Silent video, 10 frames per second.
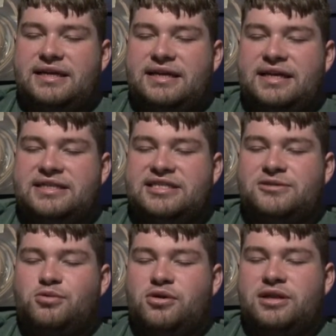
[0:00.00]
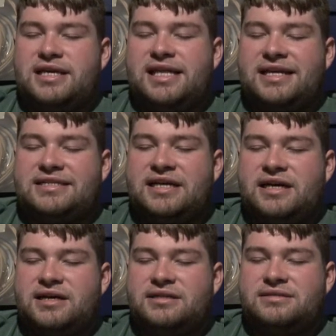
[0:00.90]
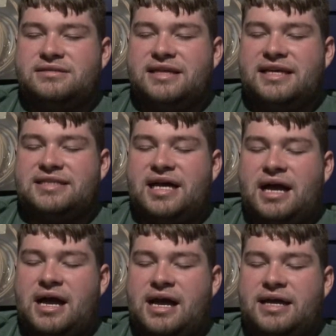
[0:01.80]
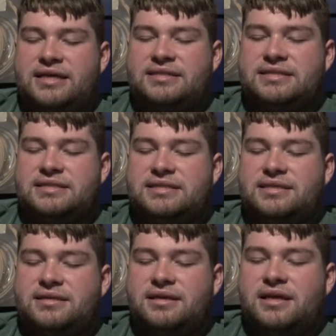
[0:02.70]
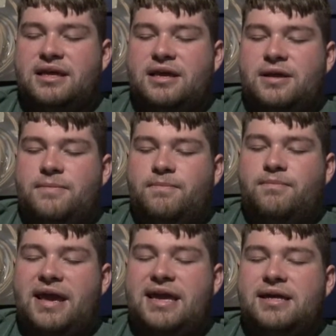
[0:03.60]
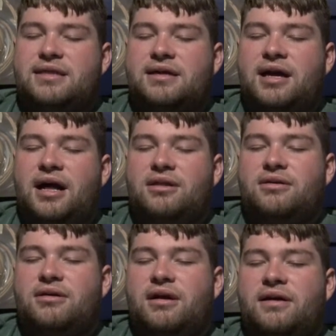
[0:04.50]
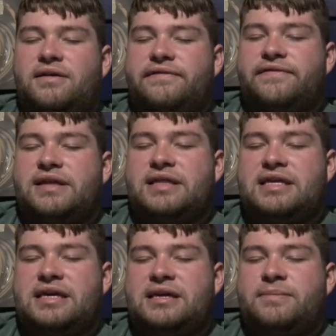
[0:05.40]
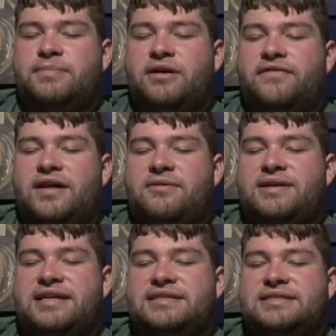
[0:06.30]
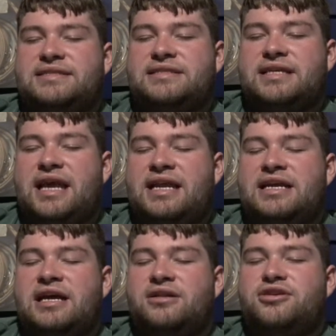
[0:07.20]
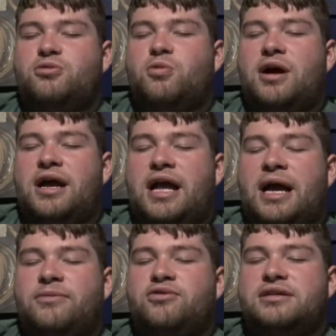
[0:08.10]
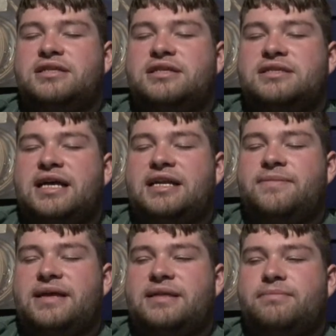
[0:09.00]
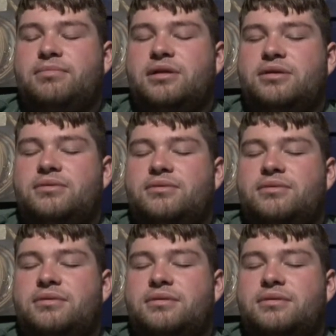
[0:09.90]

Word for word: its swirly like tongue, its eyes. Make the color of the butterfly wings any color you want. I'm going to decide to make them blue.